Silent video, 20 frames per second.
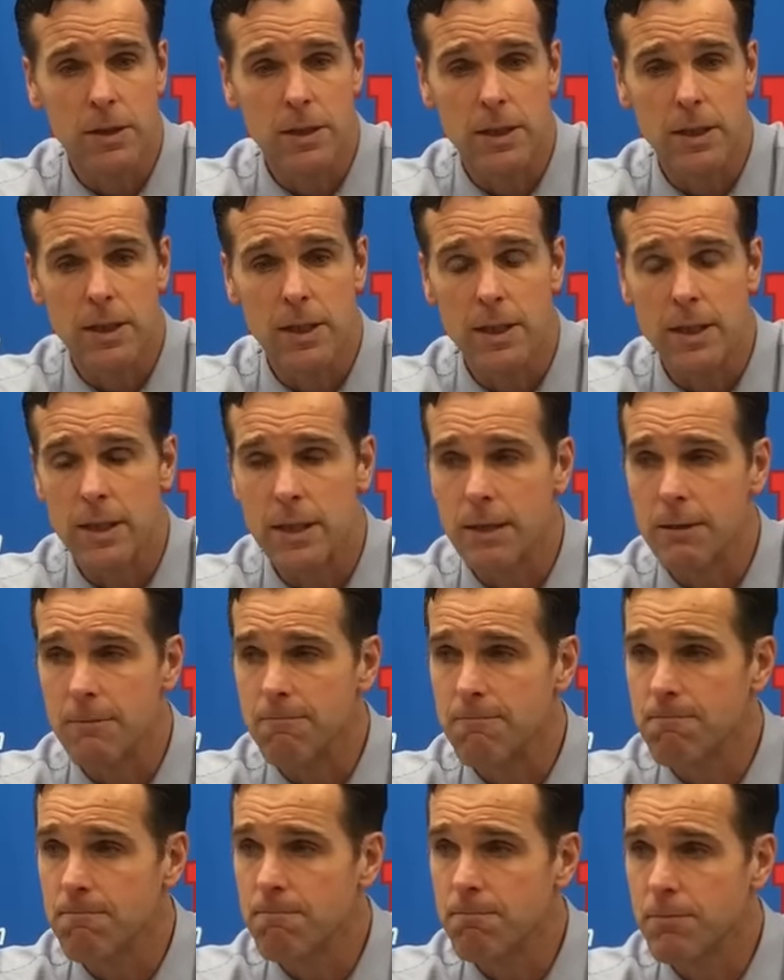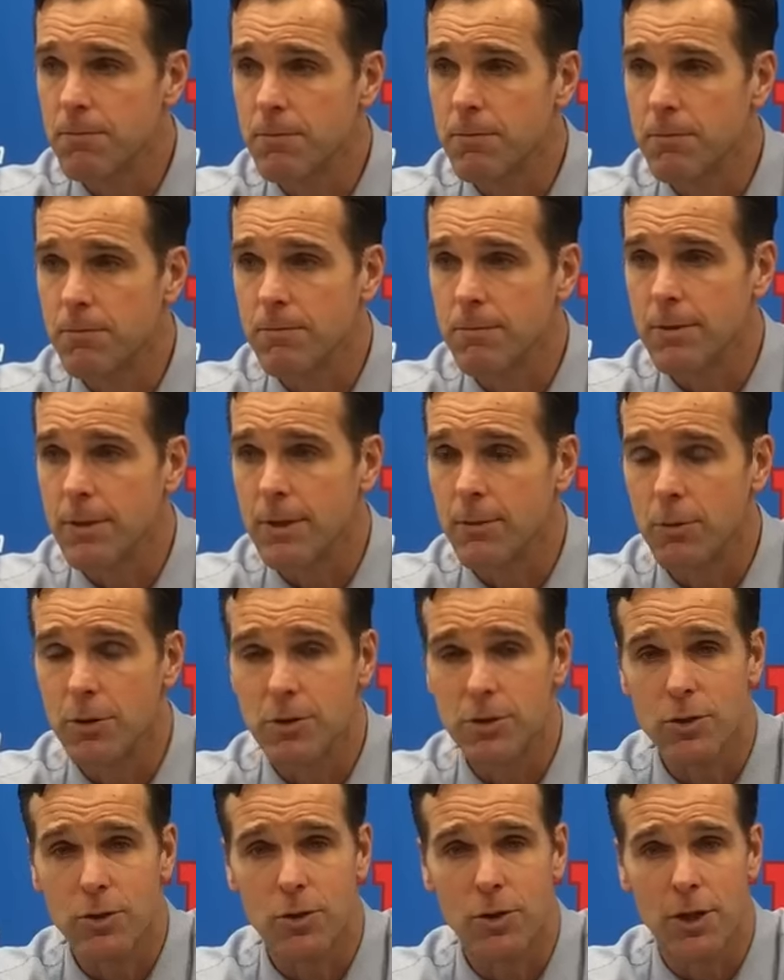And we
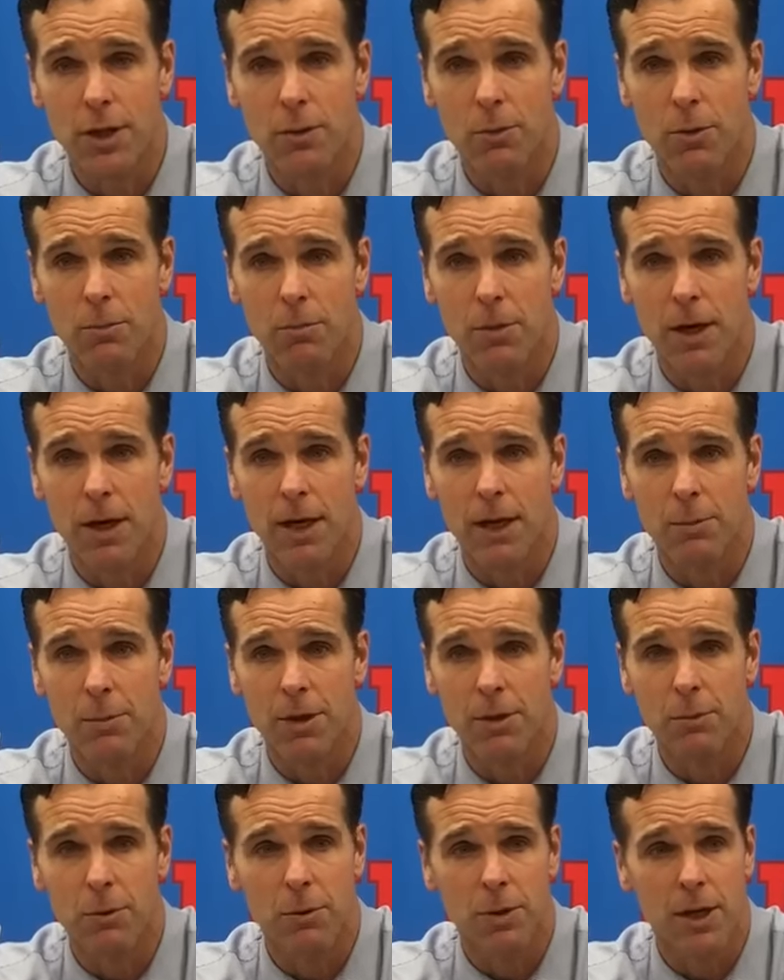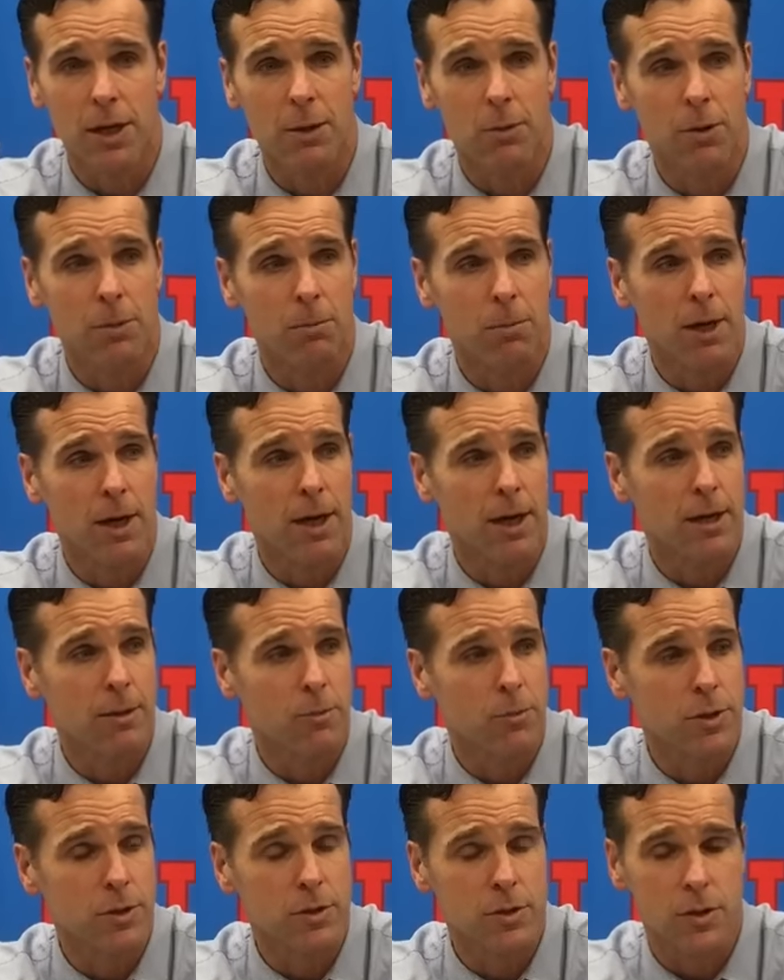just couldn't get one by him. And then when we got one by
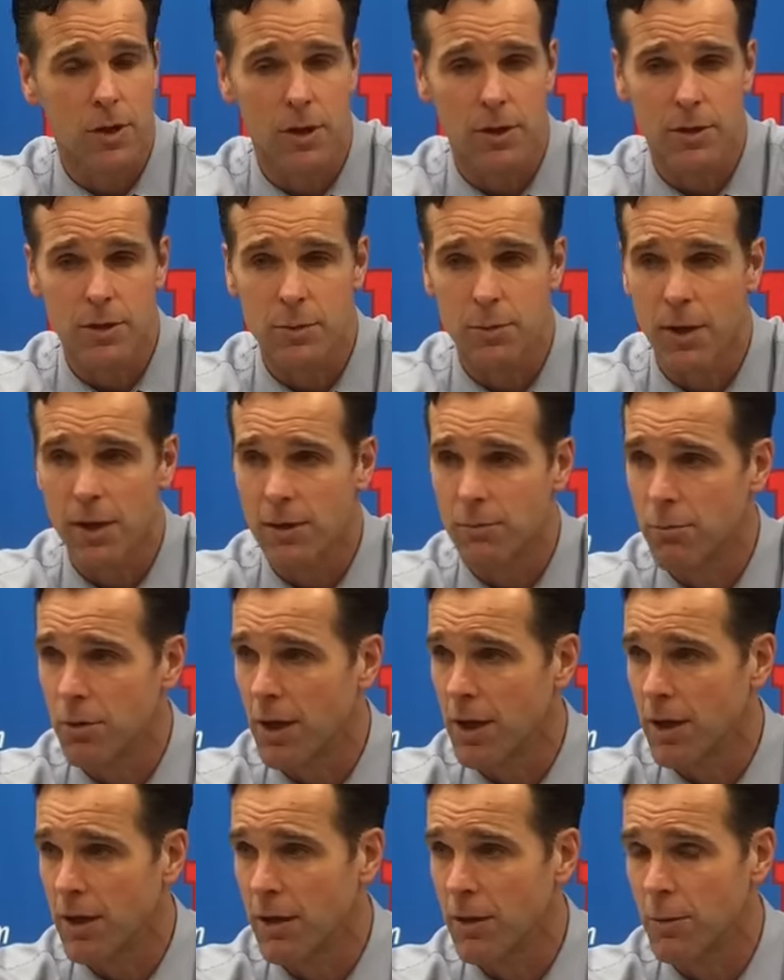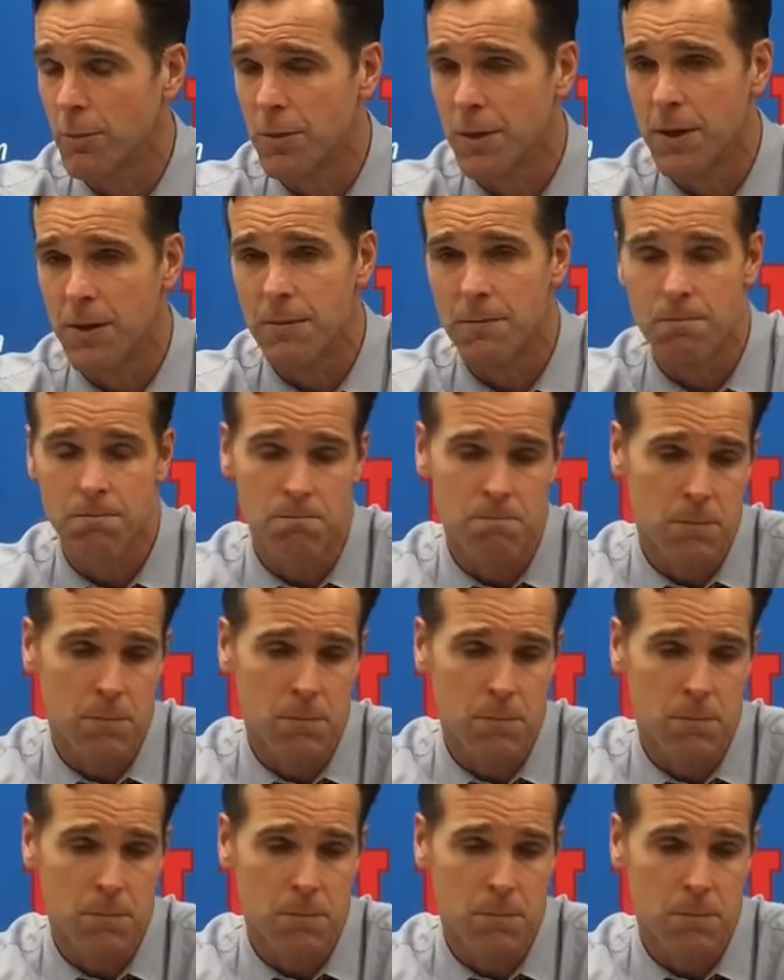him, we started smelling blood a little bit. And